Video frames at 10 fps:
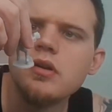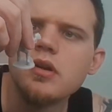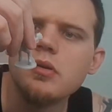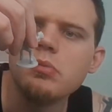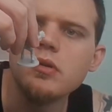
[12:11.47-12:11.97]

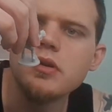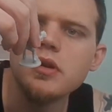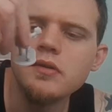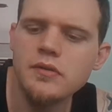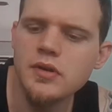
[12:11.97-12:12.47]
I
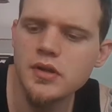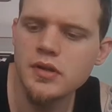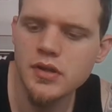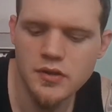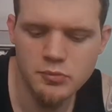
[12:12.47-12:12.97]
believe, yeah,
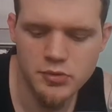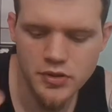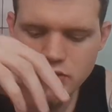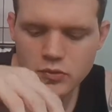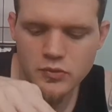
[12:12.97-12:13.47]
that's
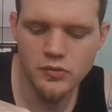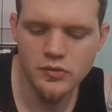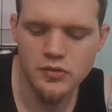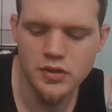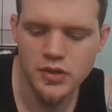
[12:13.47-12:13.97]
pretty cool.
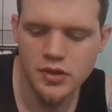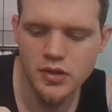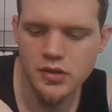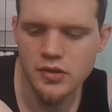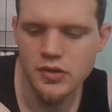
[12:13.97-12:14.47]

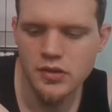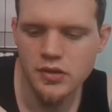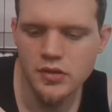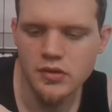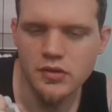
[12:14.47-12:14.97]
And
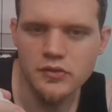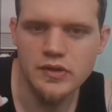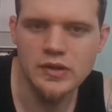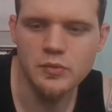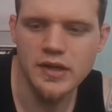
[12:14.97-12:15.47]
looks
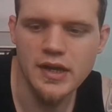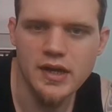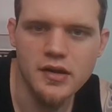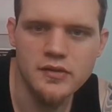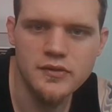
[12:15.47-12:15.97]
like we got
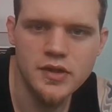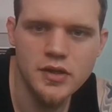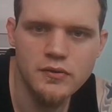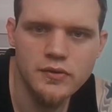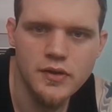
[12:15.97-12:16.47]

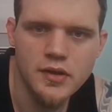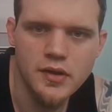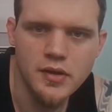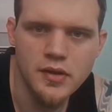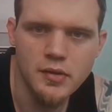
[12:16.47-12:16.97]
ourselves
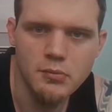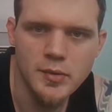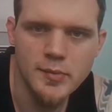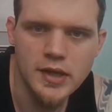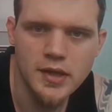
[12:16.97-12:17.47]
the
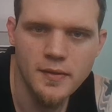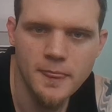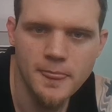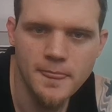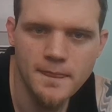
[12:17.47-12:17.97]
Mummy.
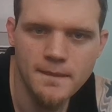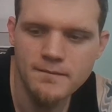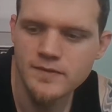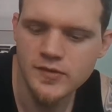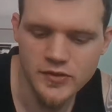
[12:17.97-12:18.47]

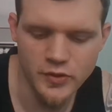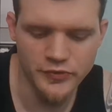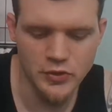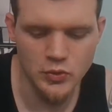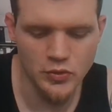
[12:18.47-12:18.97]
Those
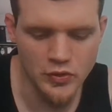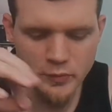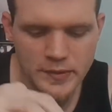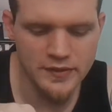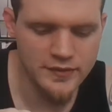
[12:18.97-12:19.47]
are cool little
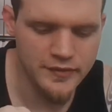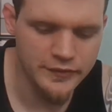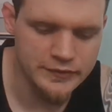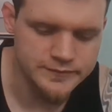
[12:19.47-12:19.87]
pieces.